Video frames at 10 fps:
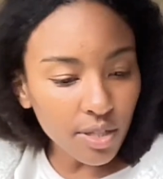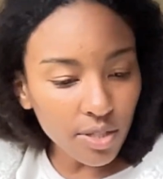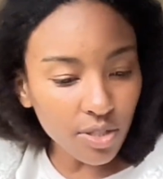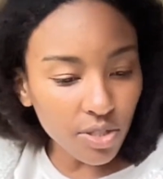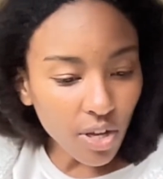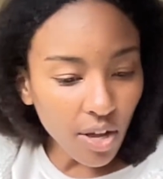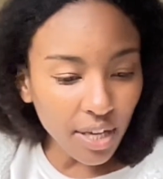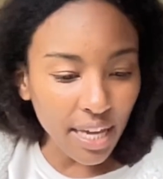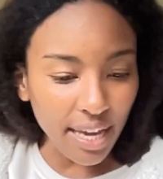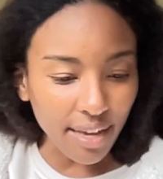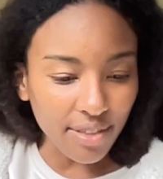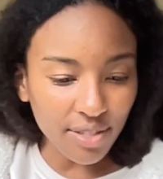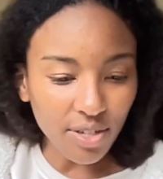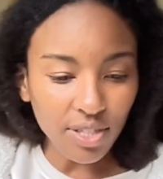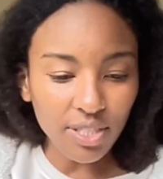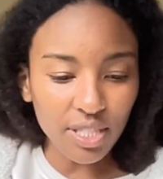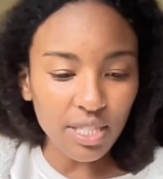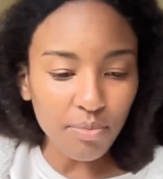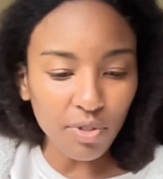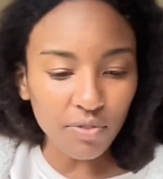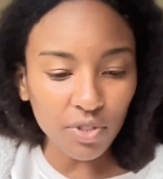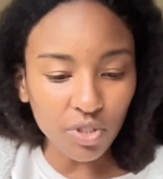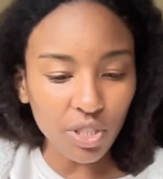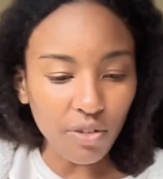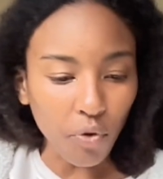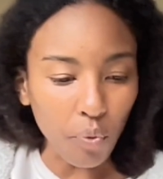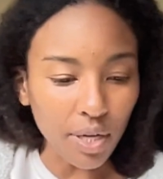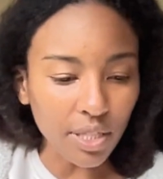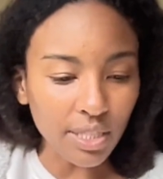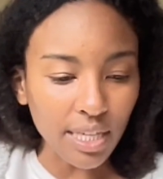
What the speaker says: Stalking. This card is a symbol of searching of awareness